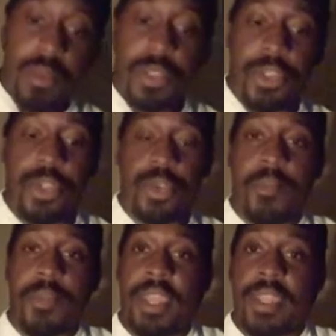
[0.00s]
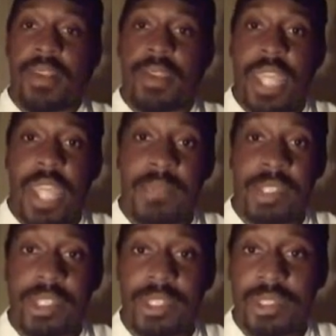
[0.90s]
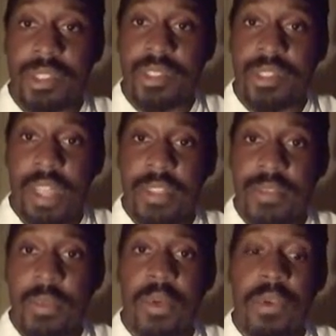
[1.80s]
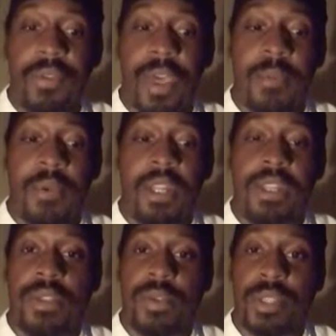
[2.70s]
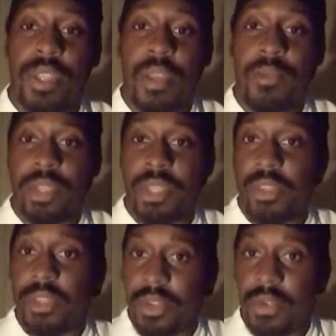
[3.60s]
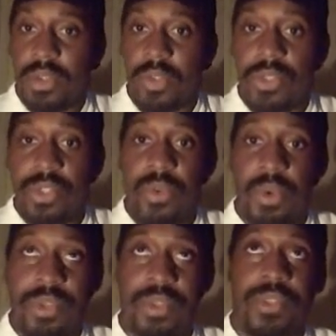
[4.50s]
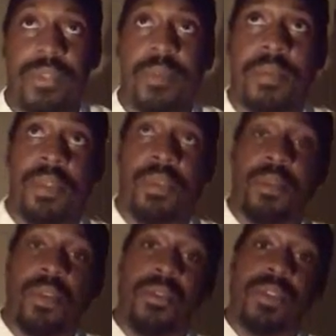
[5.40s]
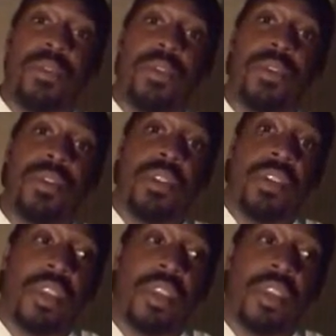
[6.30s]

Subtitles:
put the shrimp in and you hear that psst, that's the water evaporating. So it's got to be close to 200, maybe a little bit over 200.